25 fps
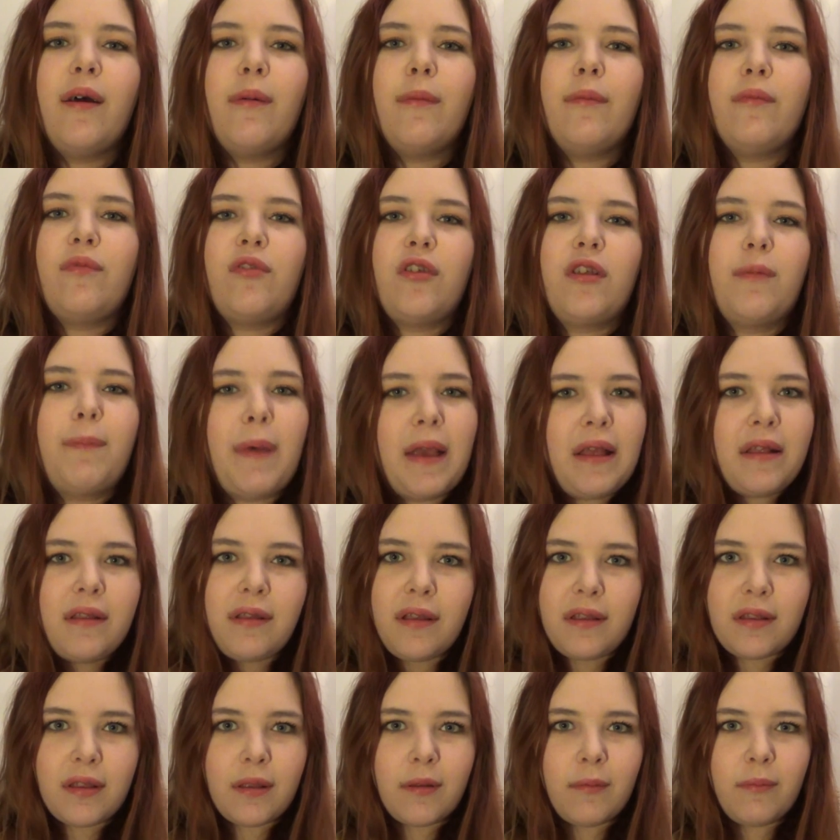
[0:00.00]
Just
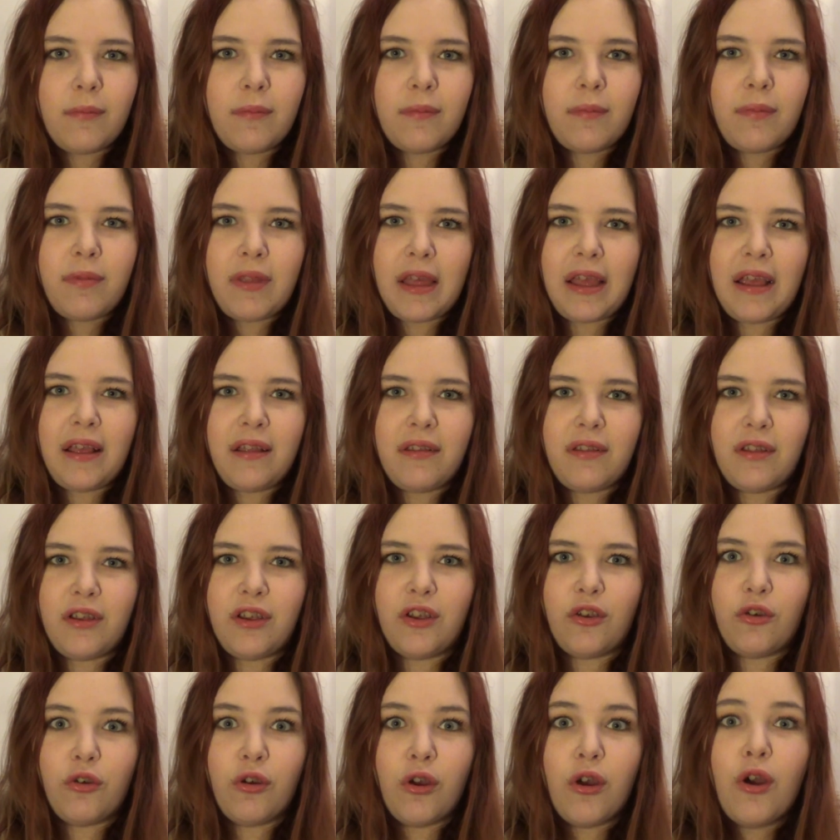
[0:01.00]
basically some things that
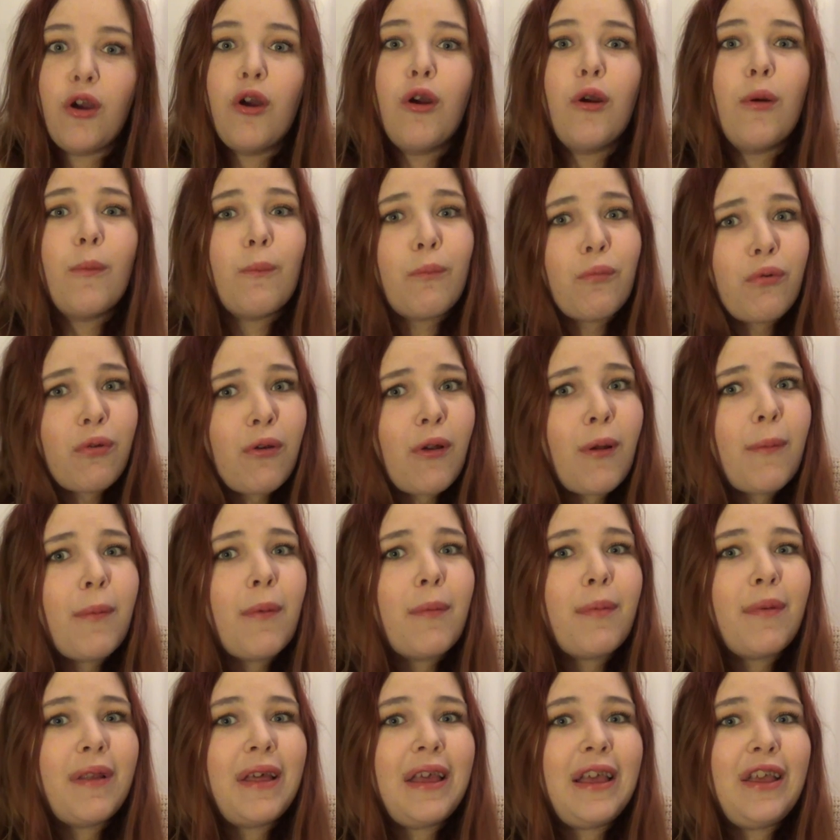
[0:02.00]
you
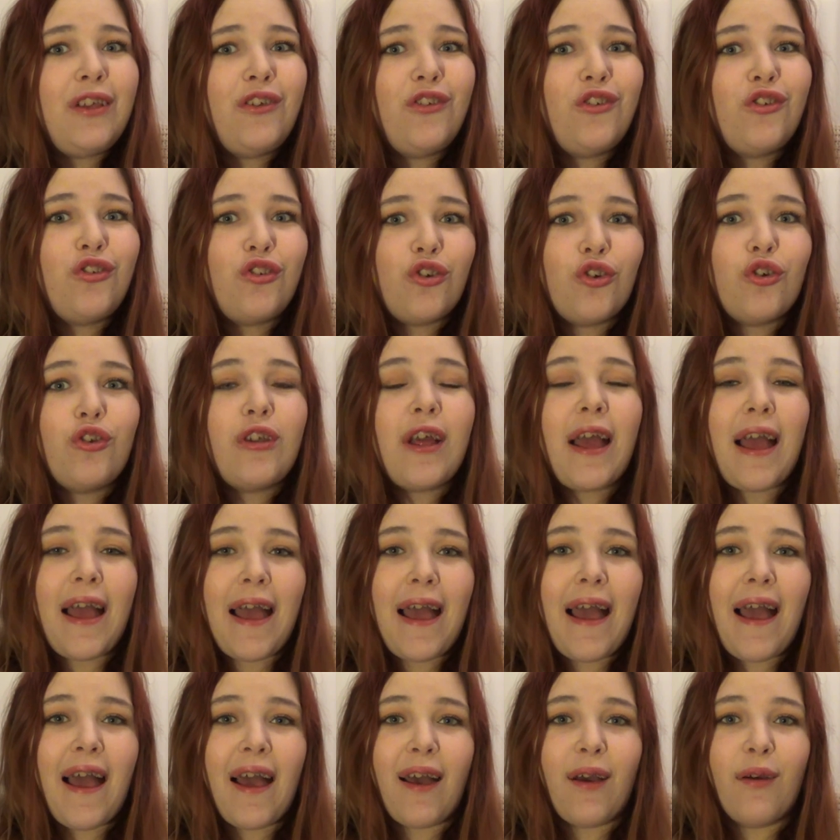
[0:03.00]
probably should
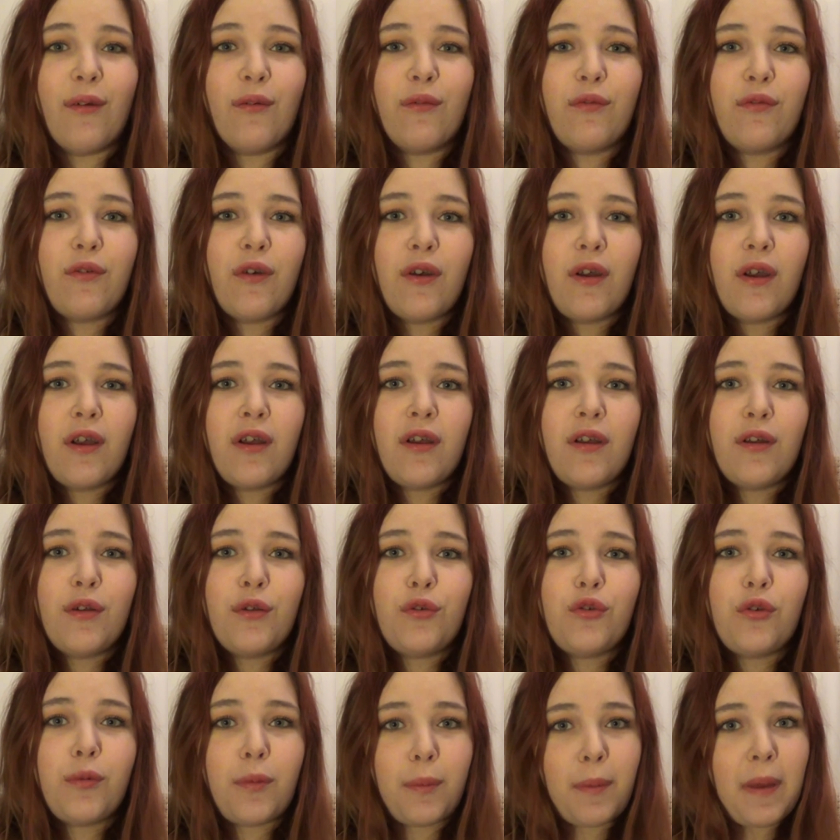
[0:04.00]
have
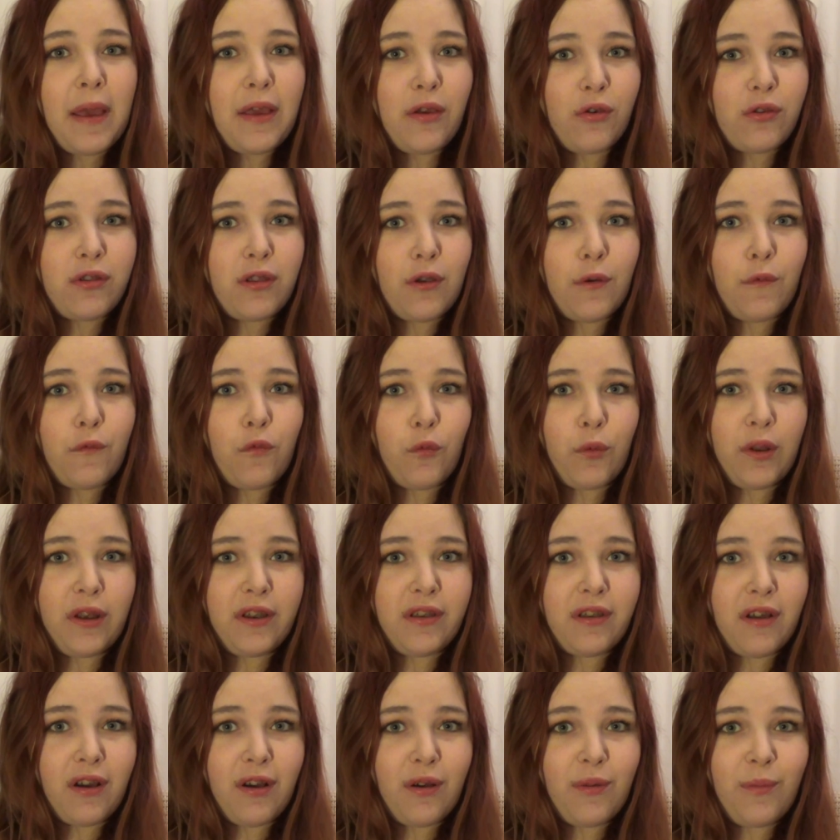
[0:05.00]
to prepare yourself for
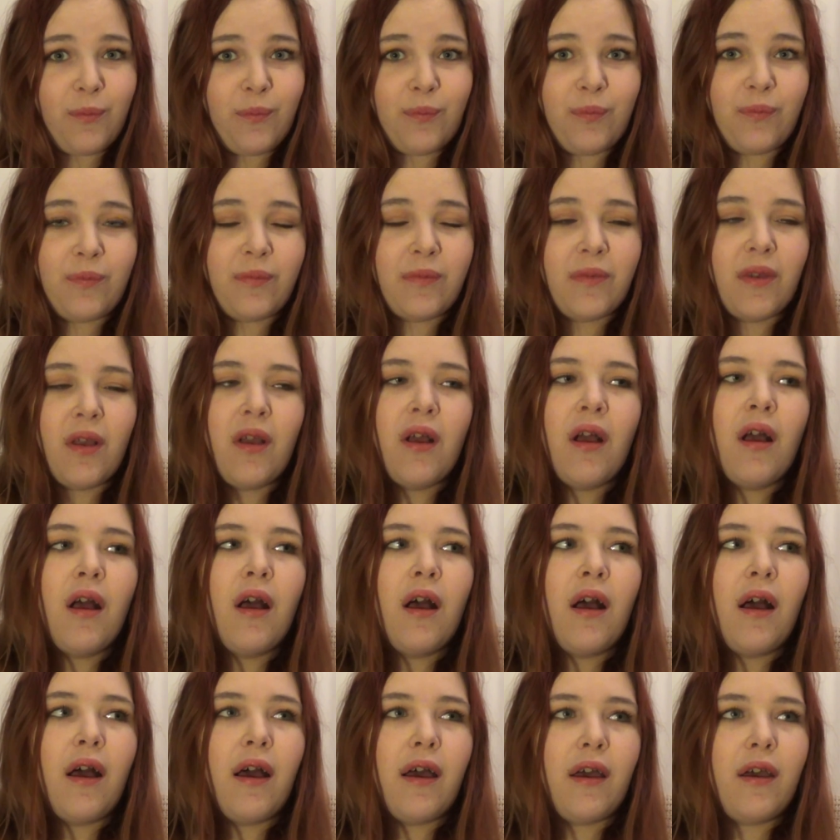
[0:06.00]
winter.
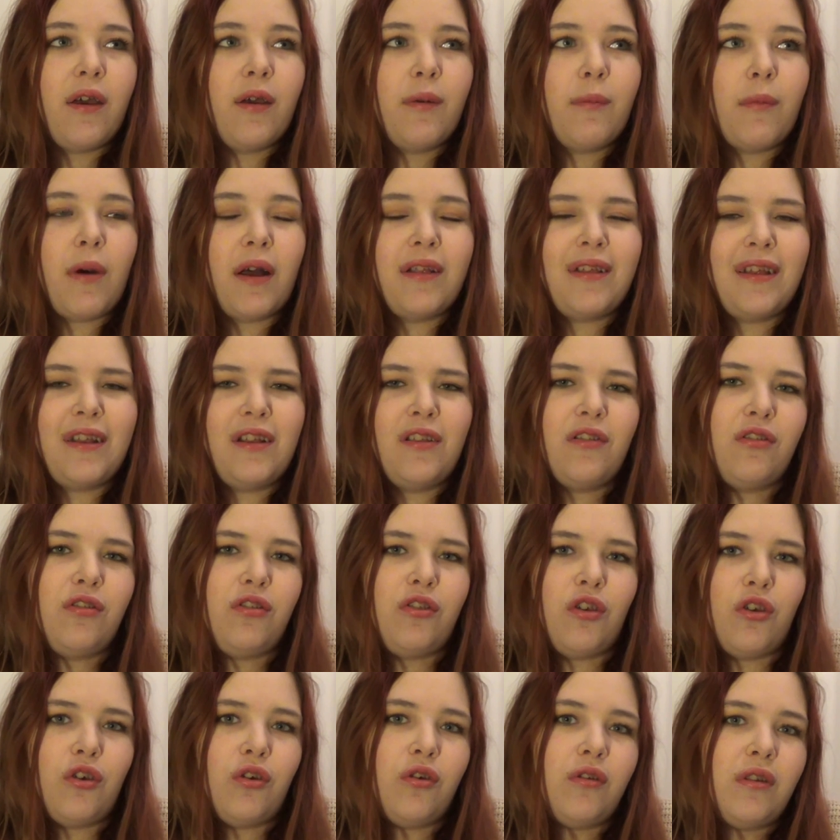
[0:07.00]
I didn't
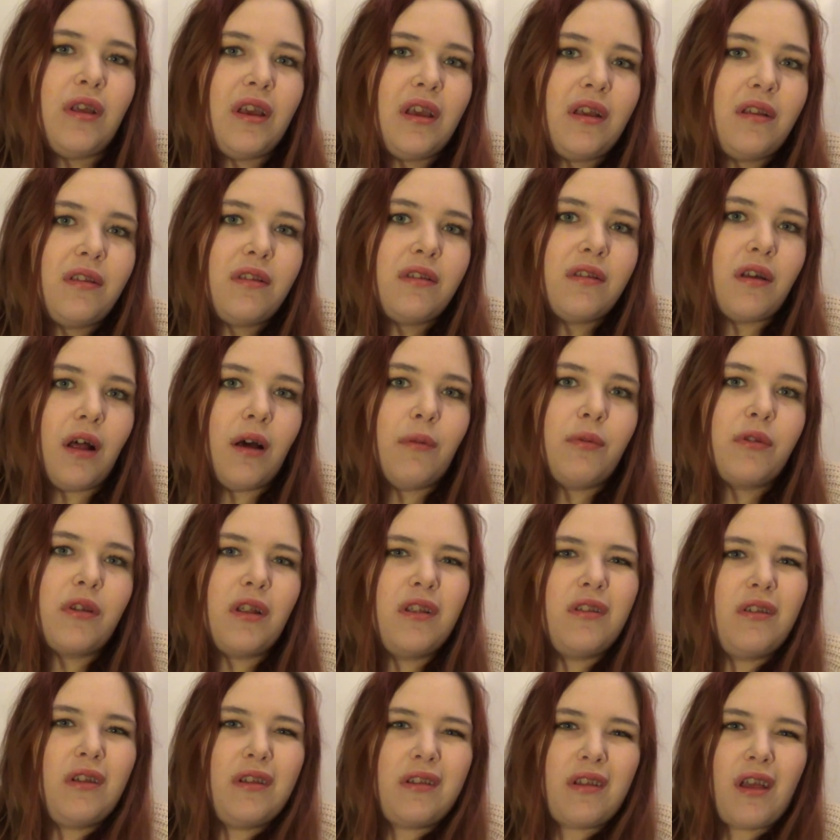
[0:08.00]
do this, I was
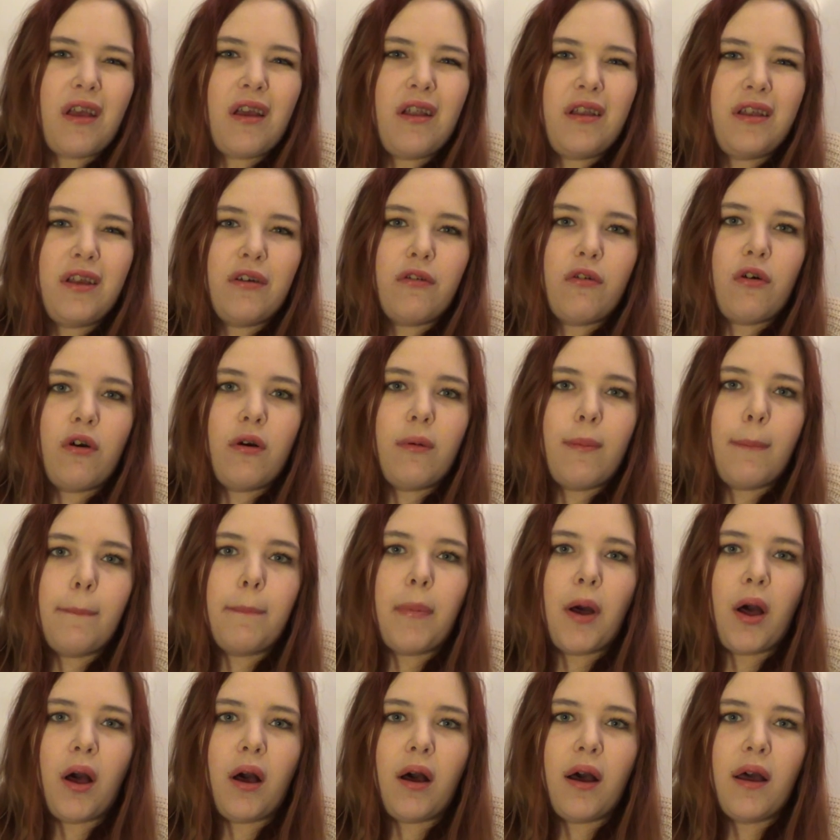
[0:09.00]
going to do this earlier on,
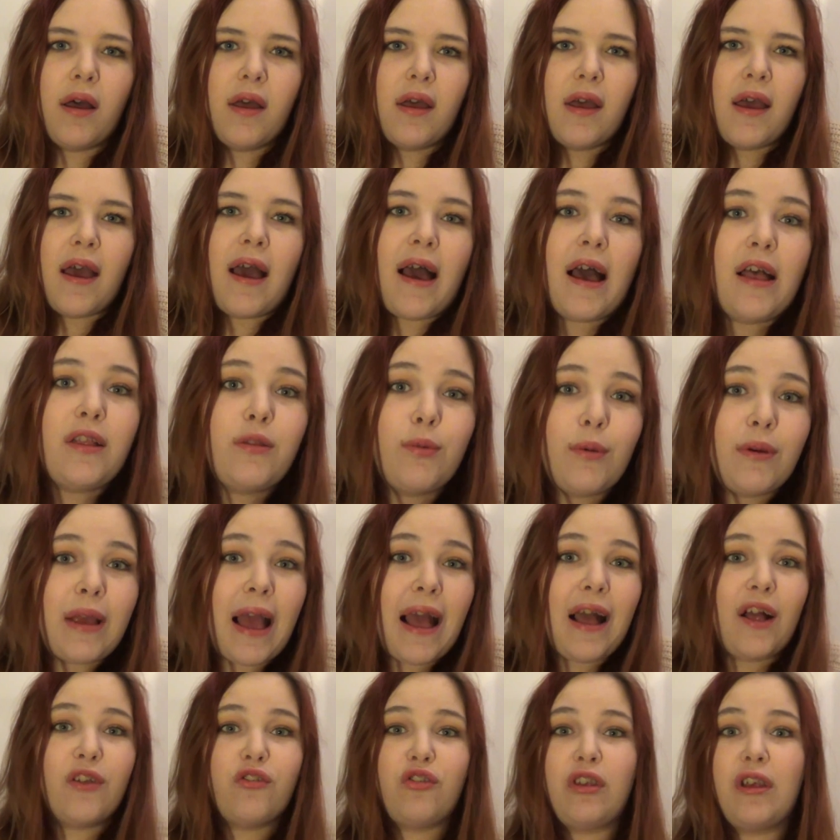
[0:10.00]
but as we're
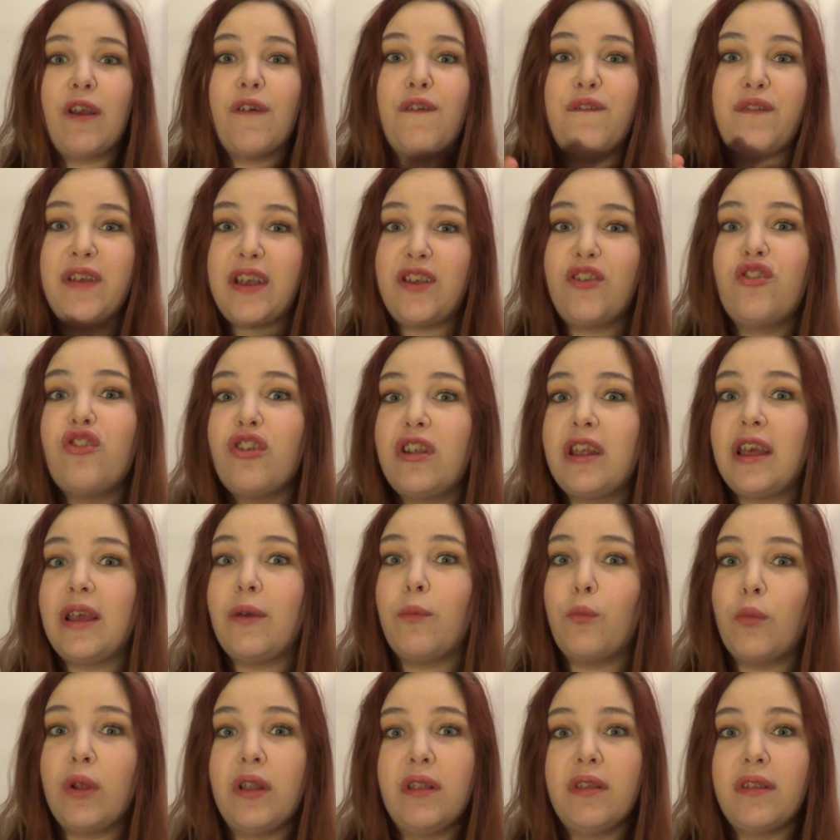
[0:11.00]
actually officially
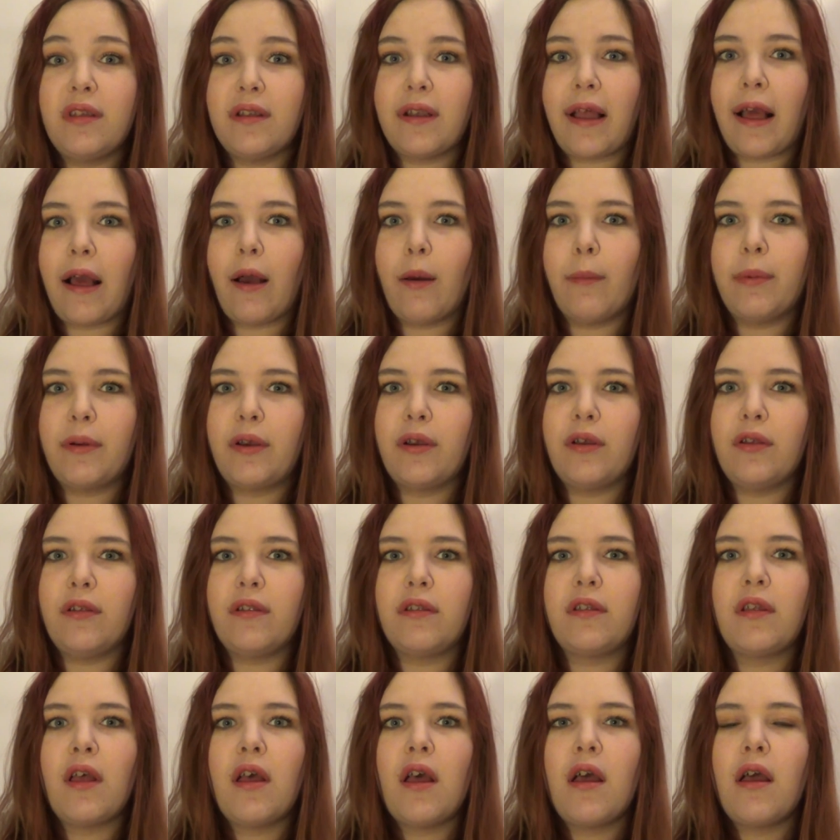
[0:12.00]
in winter now,
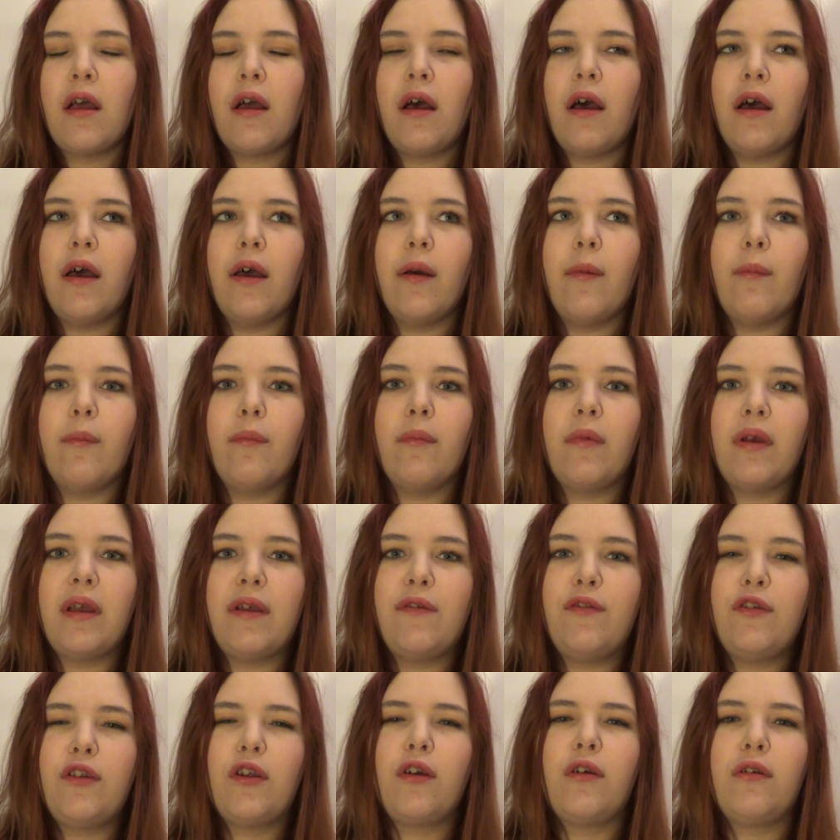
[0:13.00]
because
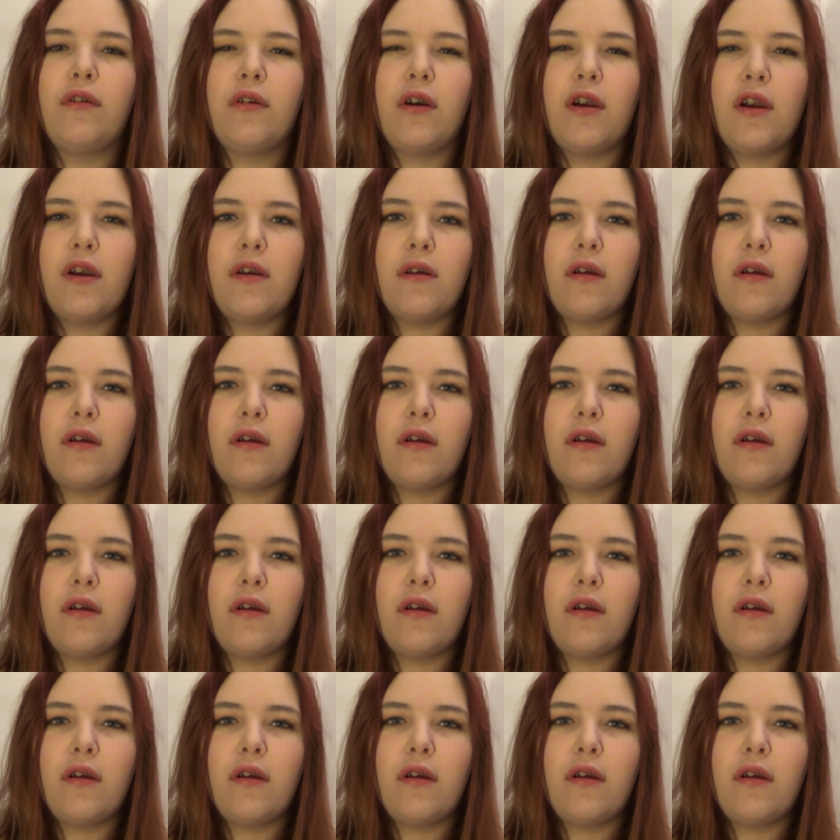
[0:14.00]
if you don't know,